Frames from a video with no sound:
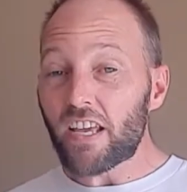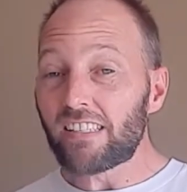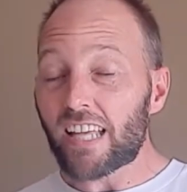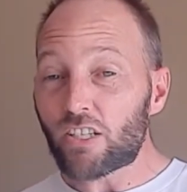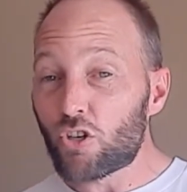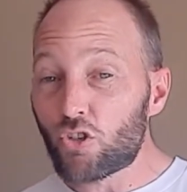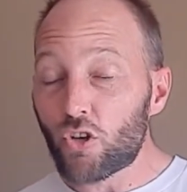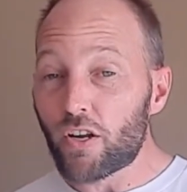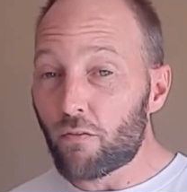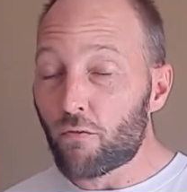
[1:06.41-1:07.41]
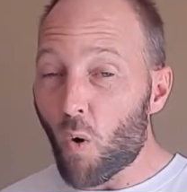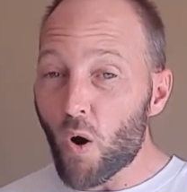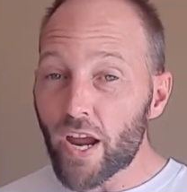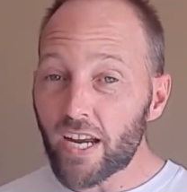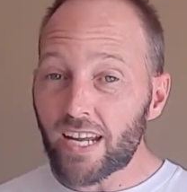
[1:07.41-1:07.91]
things that you should
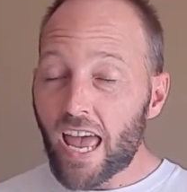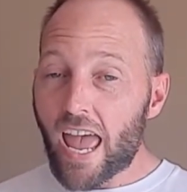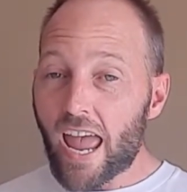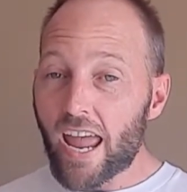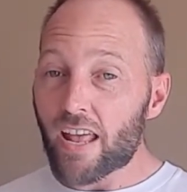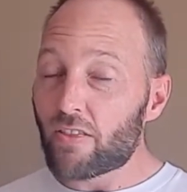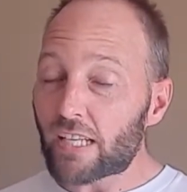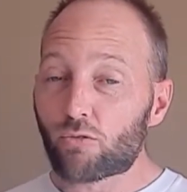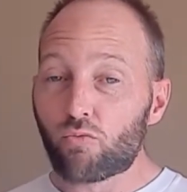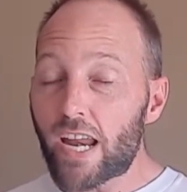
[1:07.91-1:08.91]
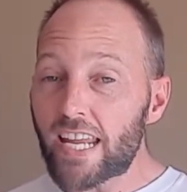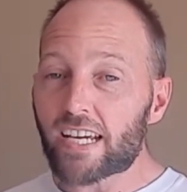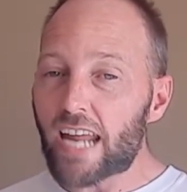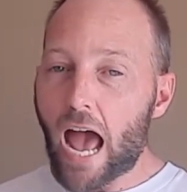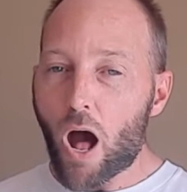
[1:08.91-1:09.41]
avoid and that's
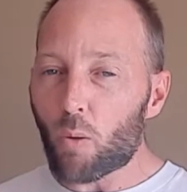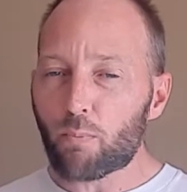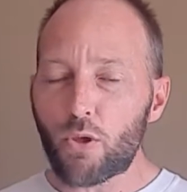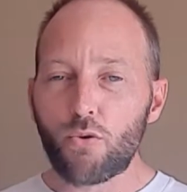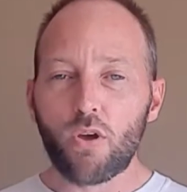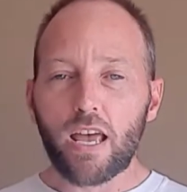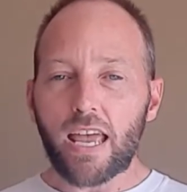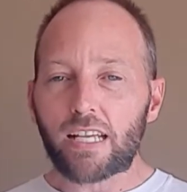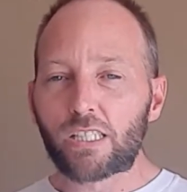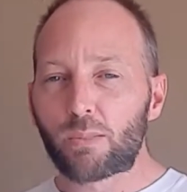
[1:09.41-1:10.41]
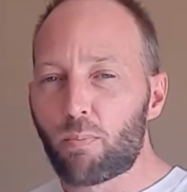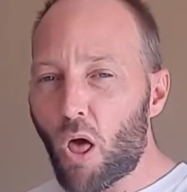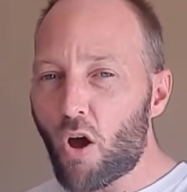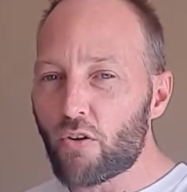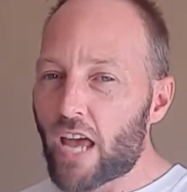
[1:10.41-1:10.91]
really going to help you
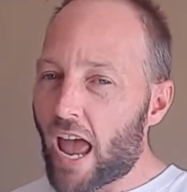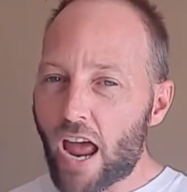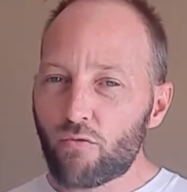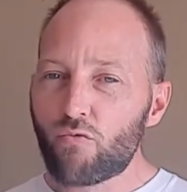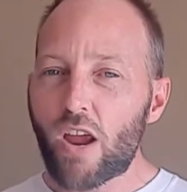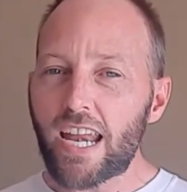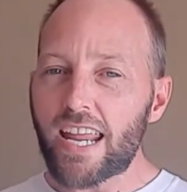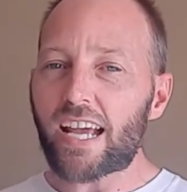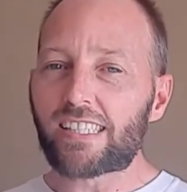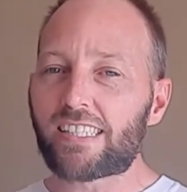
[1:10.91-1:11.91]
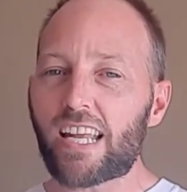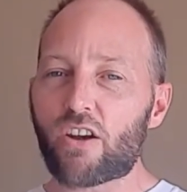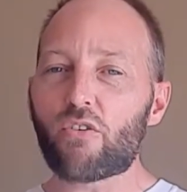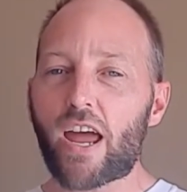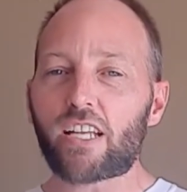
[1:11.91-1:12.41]
explode and really
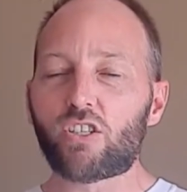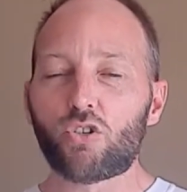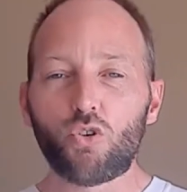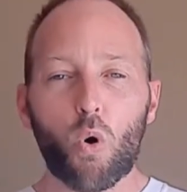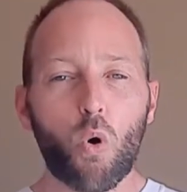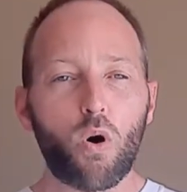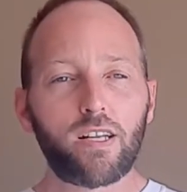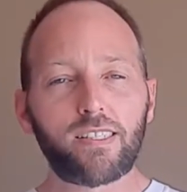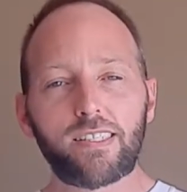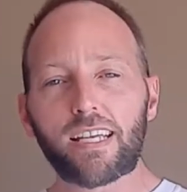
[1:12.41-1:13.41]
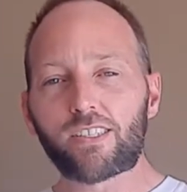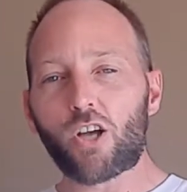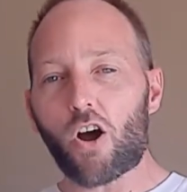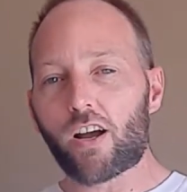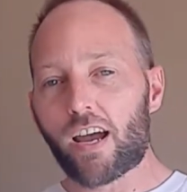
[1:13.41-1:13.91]
accelerate your
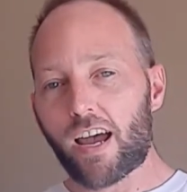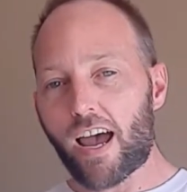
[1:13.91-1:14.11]
TikTok